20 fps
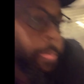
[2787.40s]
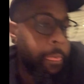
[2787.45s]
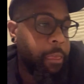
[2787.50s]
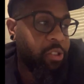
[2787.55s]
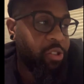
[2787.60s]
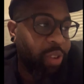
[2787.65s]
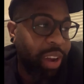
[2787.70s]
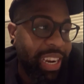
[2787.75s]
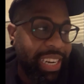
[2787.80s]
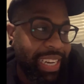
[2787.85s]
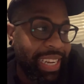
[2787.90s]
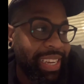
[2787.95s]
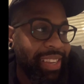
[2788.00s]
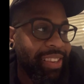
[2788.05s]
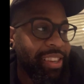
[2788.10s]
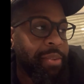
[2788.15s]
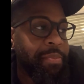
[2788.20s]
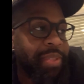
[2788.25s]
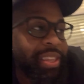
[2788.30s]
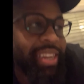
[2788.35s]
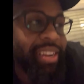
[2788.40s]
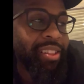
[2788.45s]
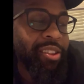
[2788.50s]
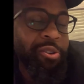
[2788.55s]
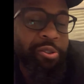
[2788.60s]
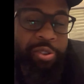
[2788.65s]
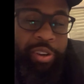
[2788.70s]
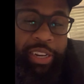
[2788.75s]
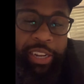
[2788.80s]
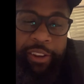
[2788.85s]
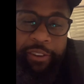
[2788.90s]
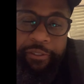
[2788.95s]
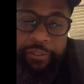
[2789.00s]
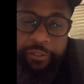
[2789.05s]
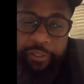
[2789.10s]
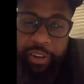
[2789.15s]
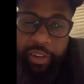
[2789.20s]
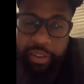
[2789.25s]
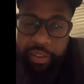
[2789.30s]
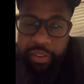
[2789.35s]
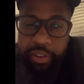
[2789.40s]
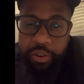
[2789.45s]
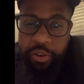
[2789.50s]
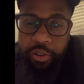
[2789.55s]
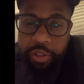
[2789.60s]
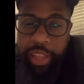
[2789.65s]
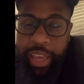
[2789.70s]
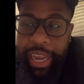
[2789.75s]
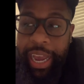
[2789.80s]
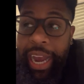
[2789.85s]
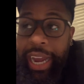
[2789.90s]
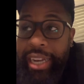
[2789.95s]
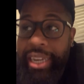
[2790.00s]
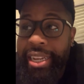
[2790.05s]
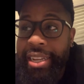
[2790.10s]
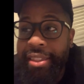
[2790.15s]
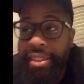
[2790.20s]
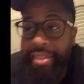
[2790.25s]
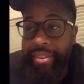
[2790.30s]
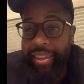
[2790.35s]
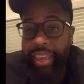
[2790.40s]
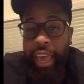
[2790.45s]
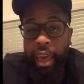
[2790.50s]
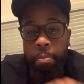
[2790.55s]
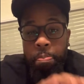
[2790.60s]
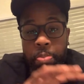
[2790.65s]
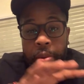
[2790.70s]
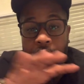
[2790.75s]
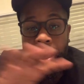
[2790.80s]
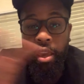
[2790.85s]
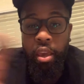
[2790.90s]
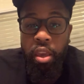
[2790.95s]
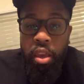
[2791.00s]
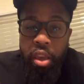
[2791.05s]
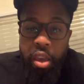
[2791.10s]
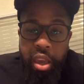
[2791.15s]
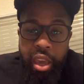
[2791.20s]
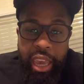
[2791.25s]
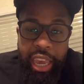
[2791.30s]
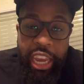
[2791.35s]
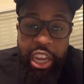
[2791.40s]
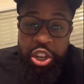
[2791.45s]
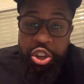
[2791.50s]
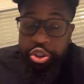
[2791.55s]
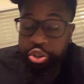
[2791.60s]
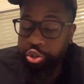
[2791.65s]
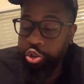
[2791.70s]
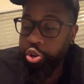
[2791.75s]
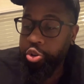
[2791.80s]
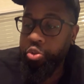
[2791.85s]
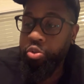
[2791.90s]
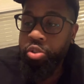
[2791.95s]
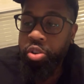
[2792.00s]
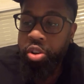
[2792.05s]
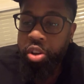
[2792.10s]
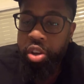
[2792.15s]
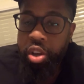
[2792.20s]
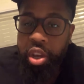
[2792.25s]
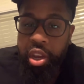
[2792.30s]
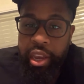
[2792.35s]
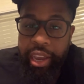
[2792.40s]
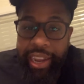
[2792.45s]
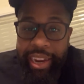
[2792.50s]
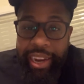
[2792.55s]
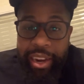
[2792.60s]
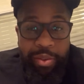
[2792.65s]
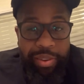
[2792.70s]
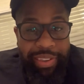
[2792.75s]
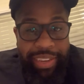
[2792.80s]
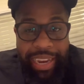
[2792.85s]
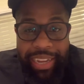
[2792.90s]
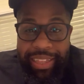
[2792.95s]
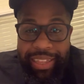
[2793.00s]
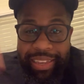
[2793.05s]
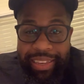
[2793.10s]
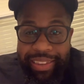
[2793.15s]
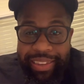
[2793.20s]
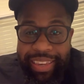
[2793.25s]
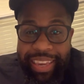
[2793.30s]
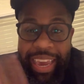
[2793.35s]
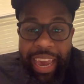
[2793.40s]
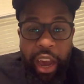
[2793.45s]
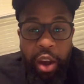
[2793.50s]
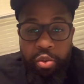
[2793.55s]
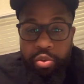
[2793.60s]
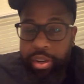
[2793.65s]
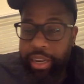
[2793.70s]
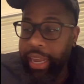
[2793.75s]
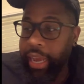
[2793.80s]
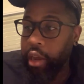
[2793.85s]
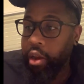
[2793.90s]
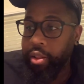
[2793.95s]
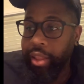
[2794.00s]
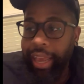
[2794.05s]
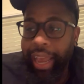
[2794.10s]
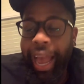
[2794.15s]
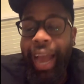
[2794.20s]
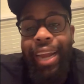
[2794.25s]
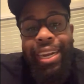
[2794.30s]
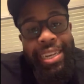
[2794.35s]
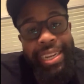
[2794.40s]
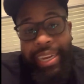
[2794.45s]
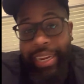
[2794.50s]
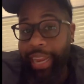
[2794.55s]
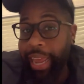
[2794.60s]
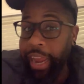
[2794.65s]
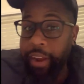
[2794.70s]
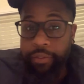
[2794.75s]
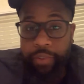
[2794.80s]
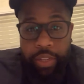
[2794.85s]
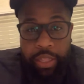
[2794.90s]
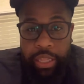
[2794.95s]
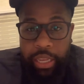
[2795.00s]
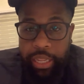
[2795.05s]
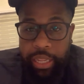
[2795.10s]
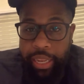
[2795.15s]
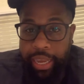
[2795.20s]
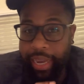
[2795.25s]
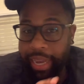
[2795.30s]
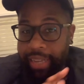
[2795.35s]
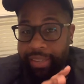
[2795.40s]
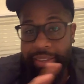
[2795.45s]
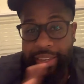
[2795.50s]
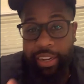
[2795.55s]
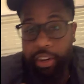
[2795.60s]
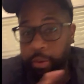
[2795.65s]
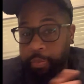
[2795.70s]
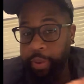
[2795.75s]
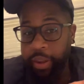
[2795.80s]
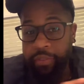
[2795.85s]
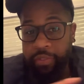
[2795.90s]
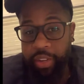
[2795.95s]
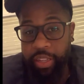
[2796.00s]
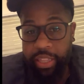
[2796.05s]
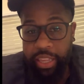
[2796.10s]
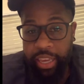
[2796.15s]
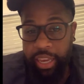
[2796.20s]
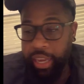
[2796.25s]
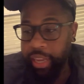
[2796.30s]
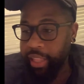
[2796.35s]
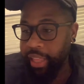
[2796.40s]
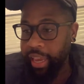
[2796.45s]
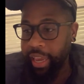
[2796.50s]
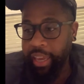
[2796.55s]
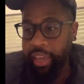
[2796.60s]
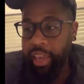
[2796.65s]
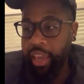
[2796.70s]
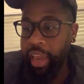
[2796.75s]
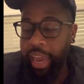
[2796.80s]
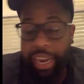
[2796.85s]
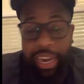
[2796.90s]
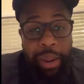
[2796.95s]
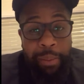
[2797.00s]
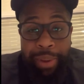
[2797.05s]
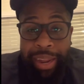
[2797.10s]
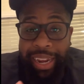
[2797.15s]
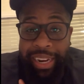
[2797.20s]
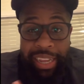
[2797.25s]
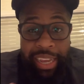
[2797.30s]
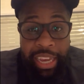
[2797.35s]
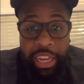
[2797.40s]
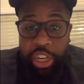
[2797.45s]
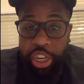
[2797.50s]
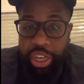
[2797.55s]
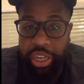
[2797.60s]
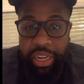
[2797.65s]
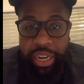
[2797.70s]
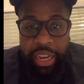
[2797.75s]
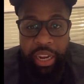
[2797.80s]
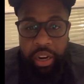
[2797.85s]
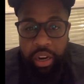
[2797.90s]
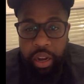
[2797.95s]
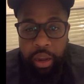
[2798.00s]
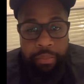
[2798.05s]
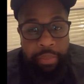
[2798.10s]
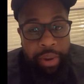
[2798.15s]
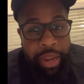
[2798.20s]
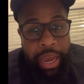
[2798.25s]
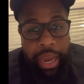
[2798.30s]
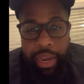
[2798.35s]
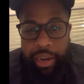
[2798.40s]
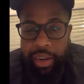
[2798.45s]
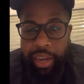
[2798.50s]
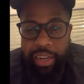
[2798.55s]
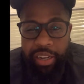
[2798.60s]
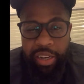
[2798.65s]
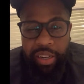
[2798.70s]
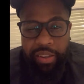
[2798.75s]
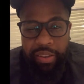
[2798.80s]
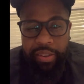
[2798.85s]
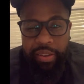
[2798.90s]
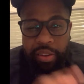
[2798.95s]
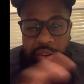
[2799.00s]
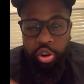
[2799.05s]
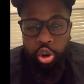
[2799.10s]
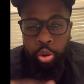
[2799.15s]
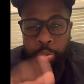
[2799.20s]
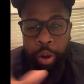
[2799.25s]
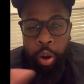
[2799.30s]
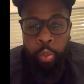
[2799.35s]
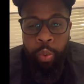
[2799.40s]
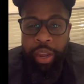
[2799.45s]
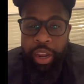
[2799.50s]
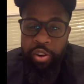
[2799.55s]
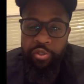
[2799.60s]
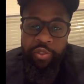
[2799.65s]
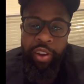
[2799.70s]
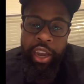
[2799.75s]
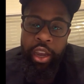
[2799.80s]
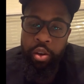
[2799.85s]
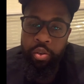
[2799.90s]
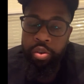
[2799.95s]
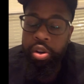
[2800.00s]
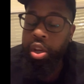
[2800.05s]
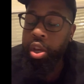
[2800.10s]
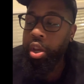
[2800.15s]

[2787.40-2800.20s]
So I did something a little different. So like I did this epic intro, and it was like this countdown. Like I did everything. Like I set up everything. And I'm not an engineer. I'm not. I just know my way around.